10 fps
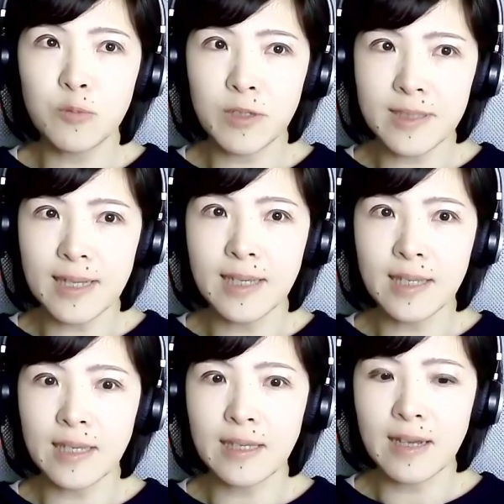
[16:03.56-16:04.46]

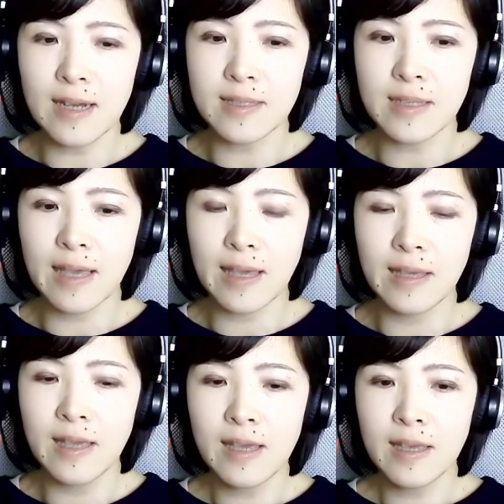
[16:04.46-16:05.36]
recycling as
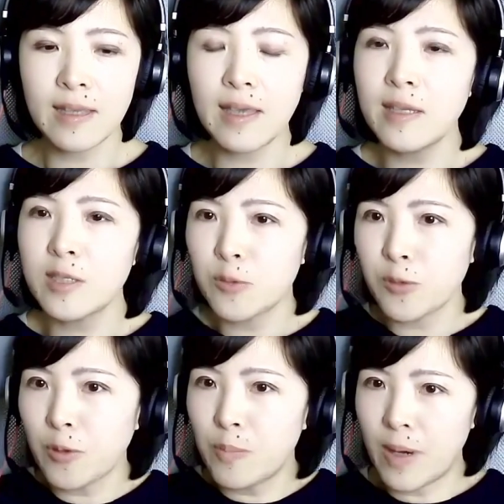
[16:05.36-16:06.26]
a
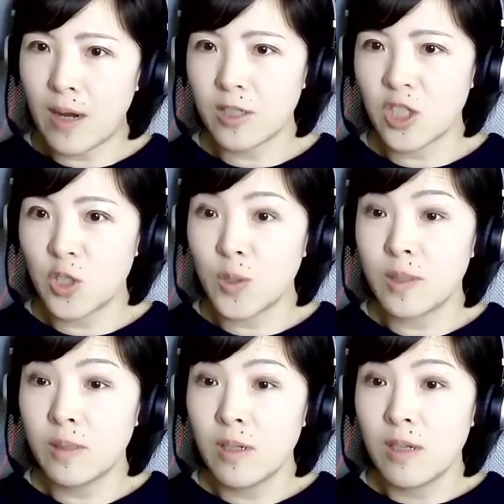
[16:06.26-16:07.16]
integral part to
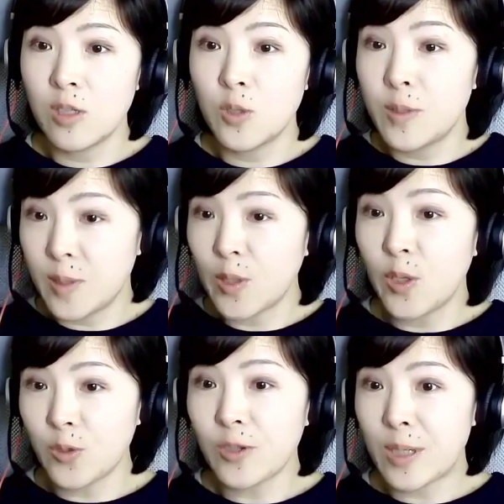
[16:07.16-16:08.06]

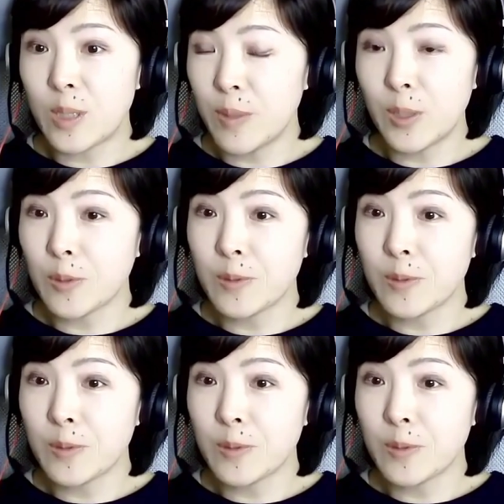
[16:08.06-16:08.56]
secure this mineral